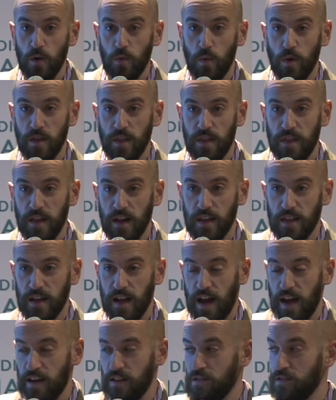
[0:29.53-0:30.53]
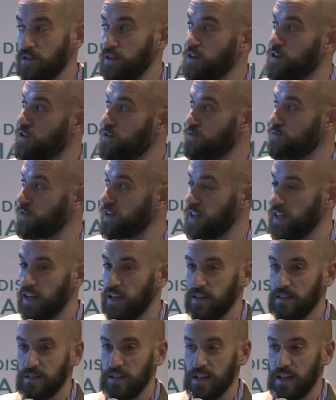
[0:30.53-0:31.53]
One thing that I
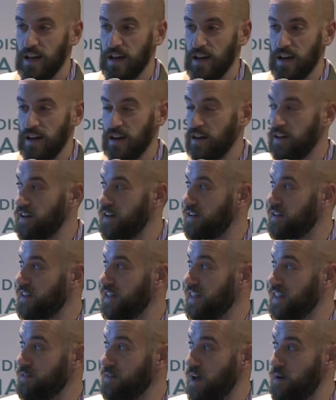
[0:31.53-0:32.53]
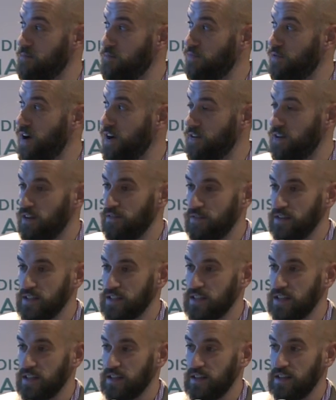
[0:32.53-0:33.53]
really am proud of
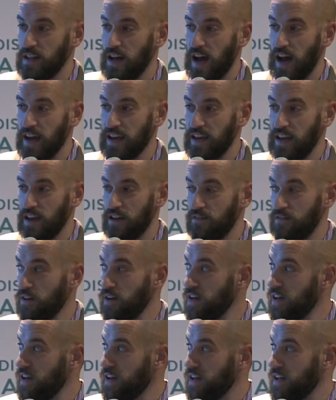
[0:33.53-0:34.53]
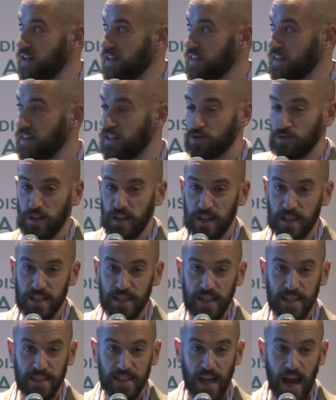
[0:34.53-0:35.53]
is that I gave literally this
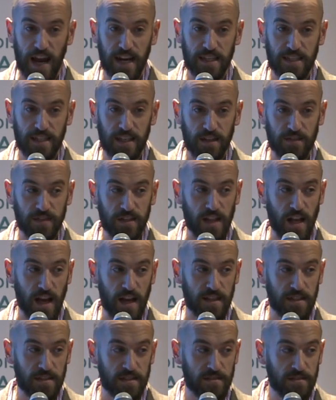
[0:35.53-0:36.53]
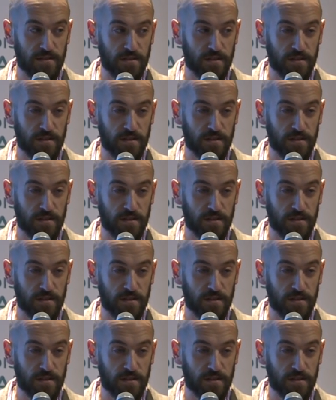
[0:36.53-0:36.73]
exact set of slides